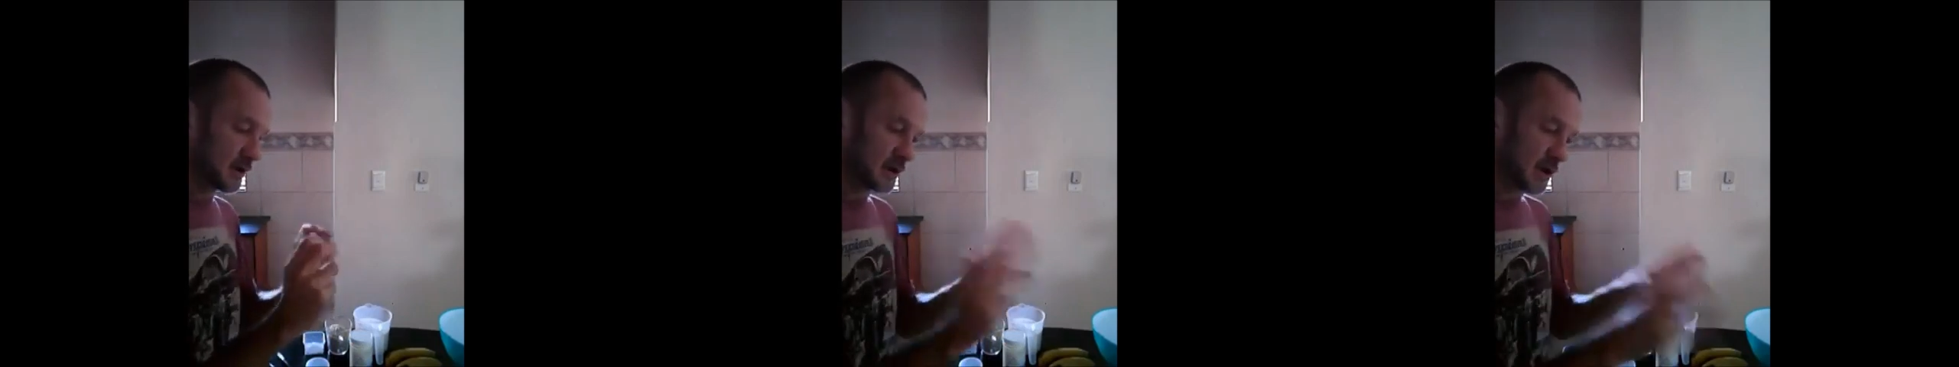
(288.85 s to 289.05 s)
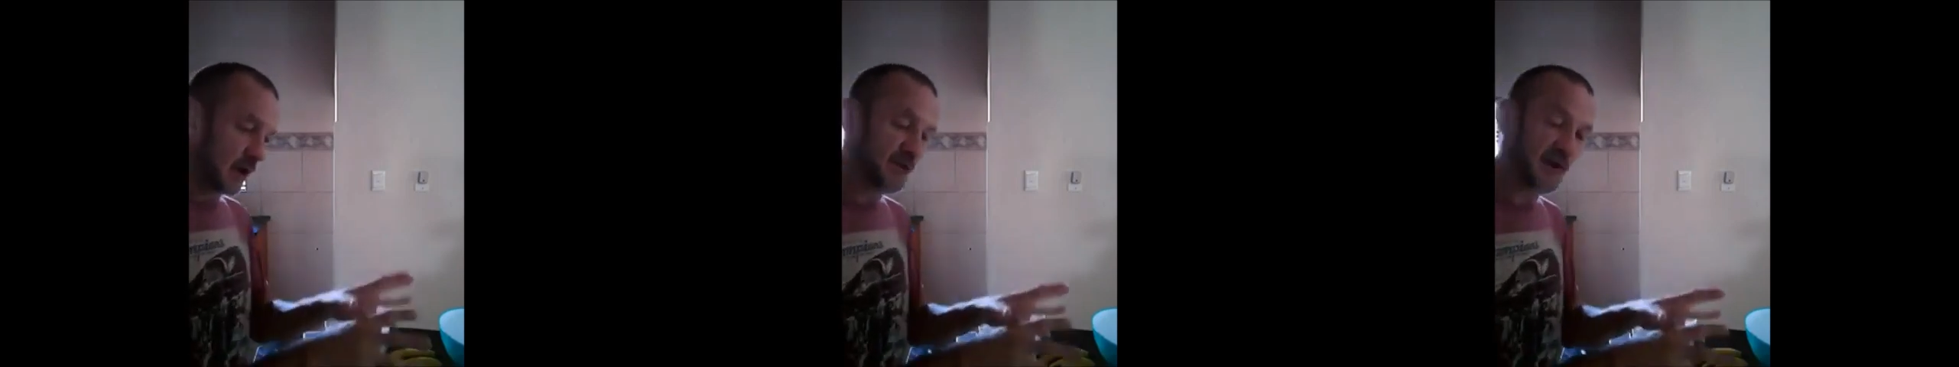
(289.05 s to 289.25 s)

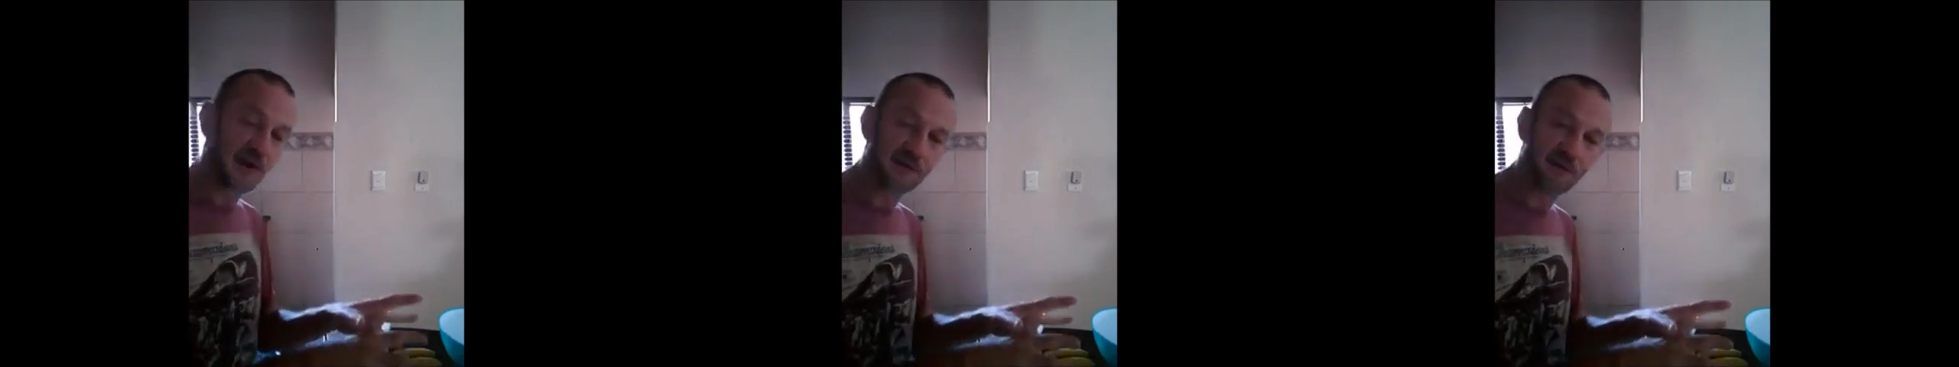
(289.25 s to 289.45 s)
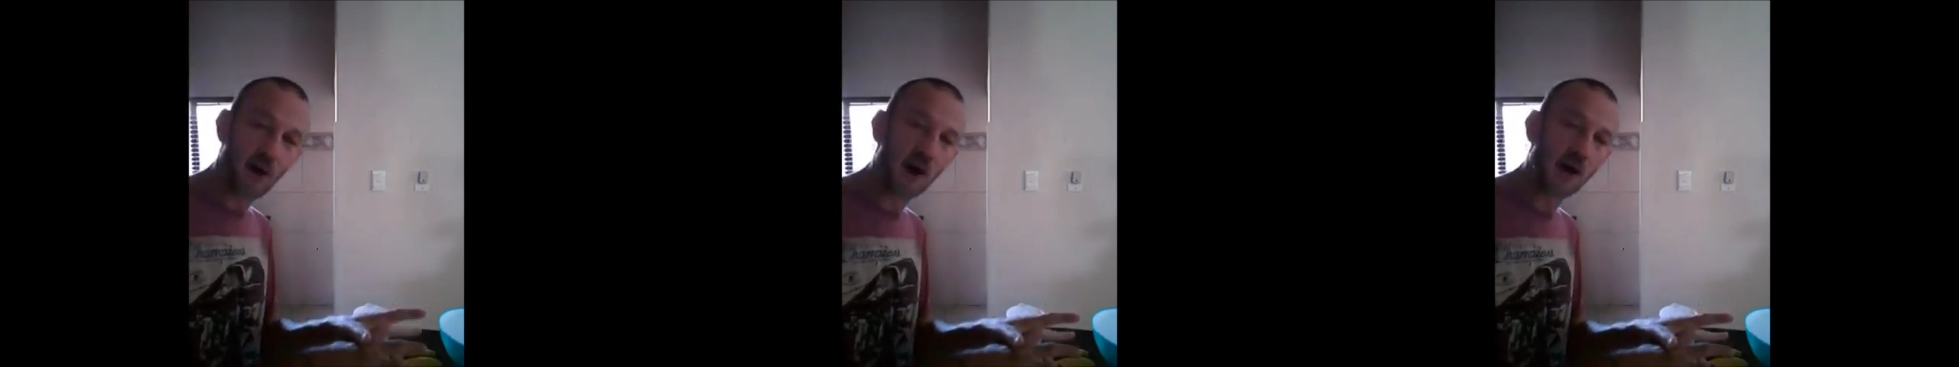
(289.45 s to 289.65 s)
So
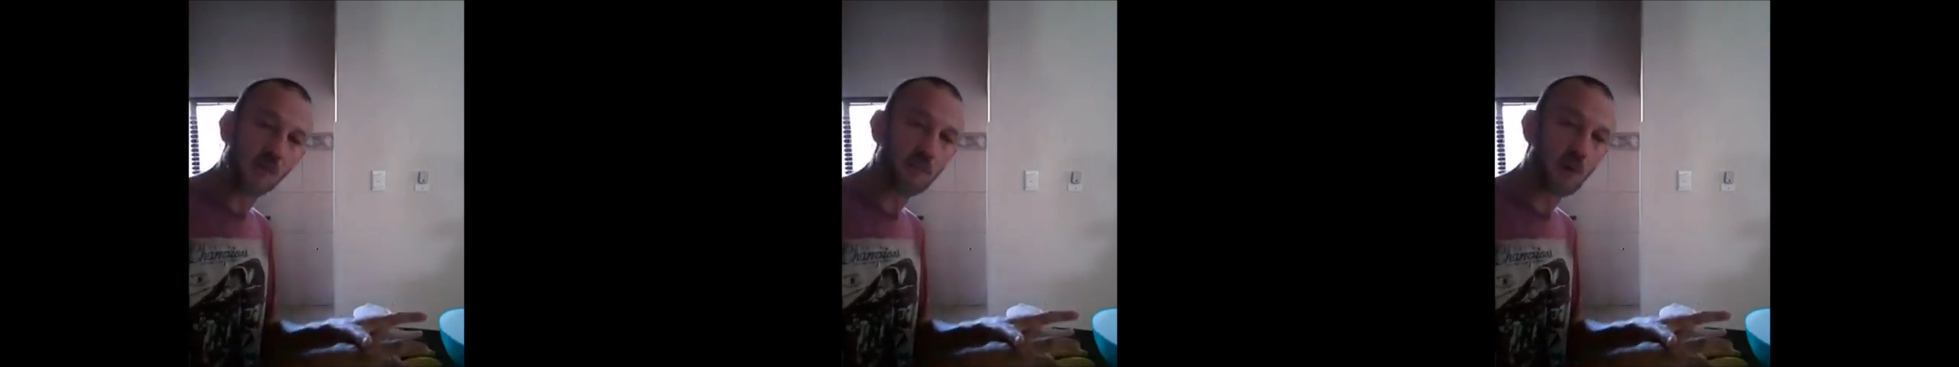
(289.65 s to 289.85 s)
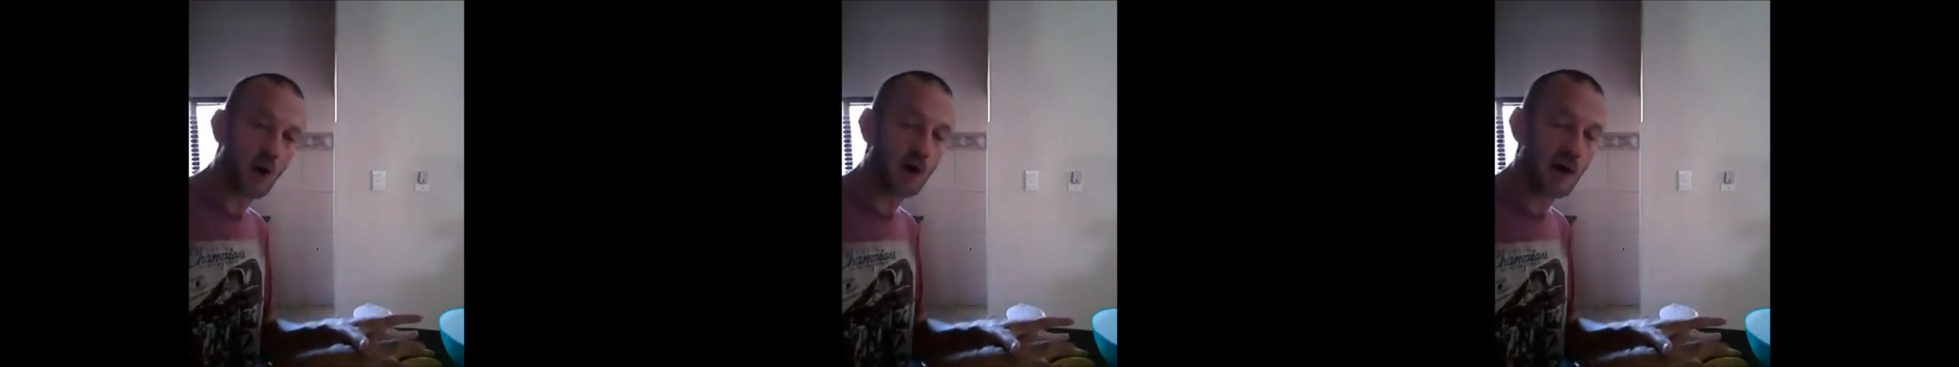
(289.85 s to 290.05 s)
the
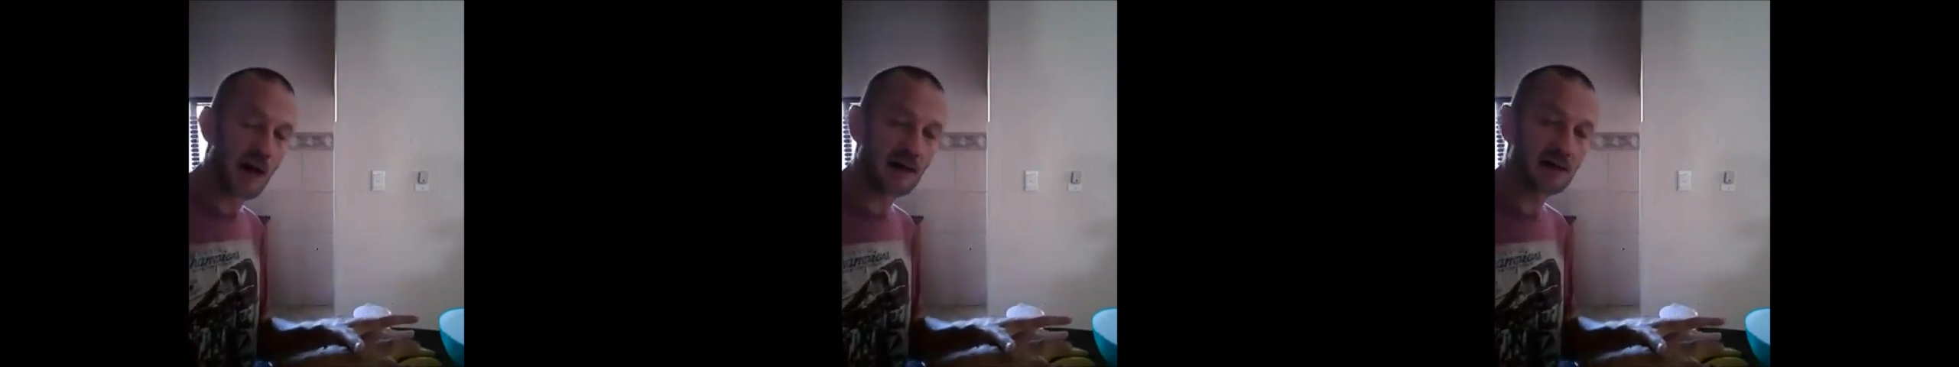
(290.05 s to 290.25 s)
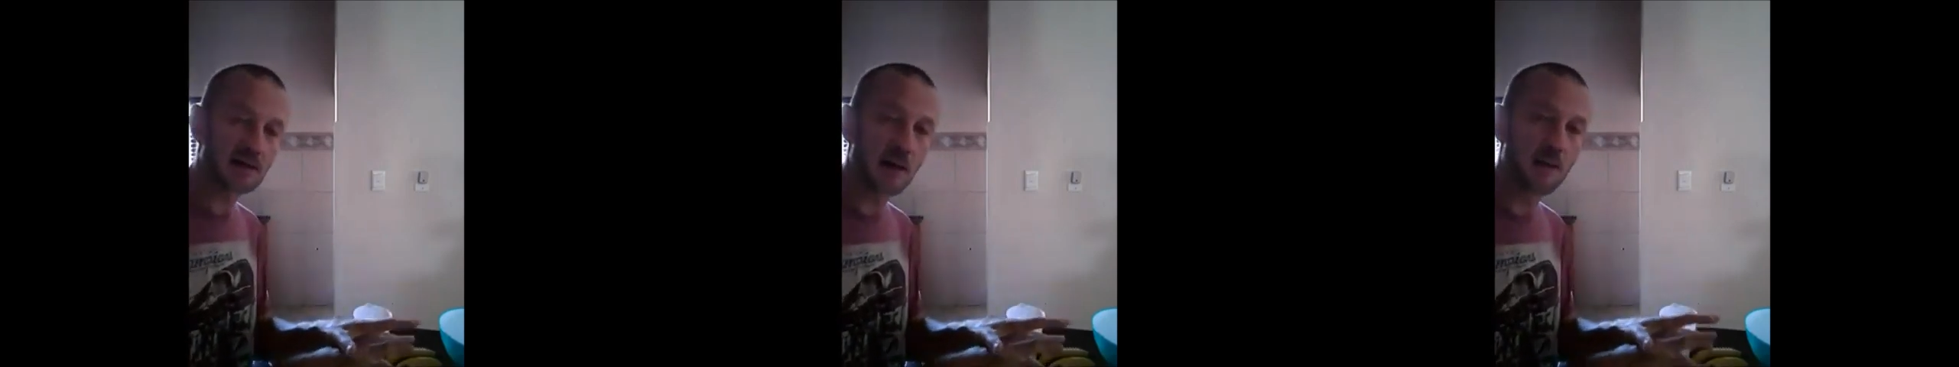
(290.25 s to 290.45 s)
final
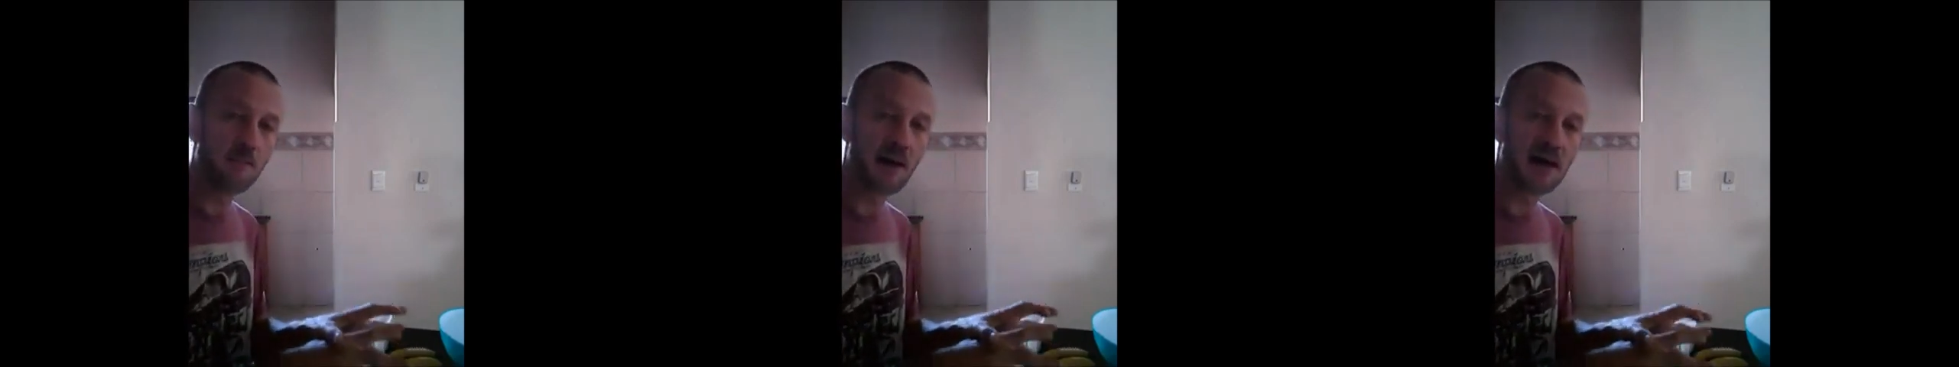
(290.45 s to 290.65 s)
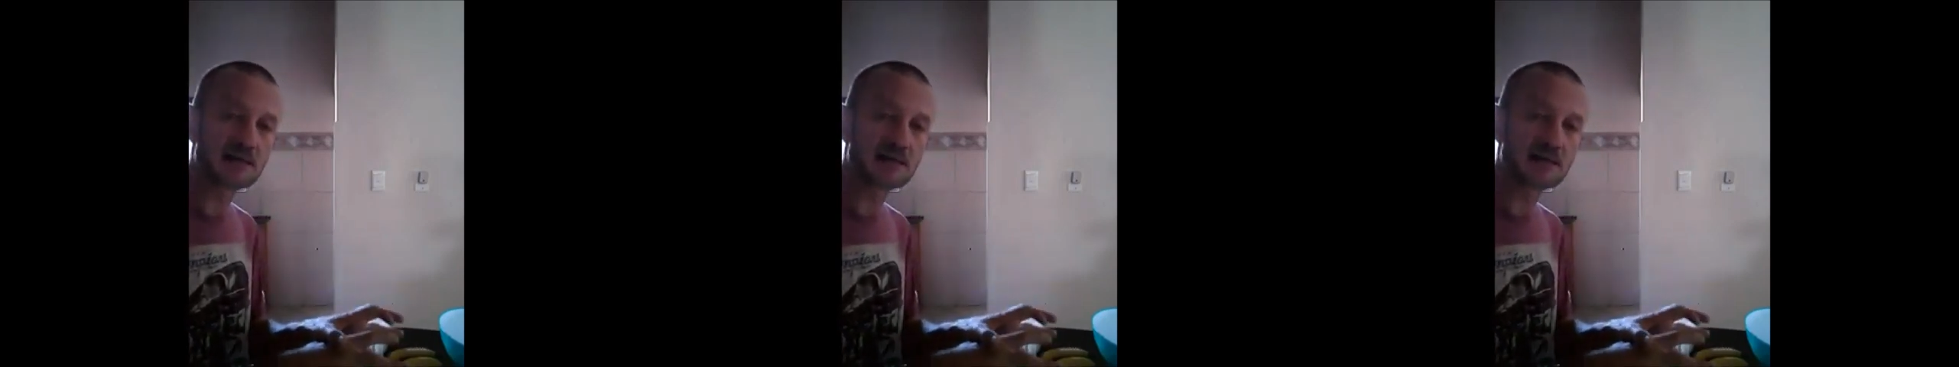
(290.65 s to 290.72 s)
product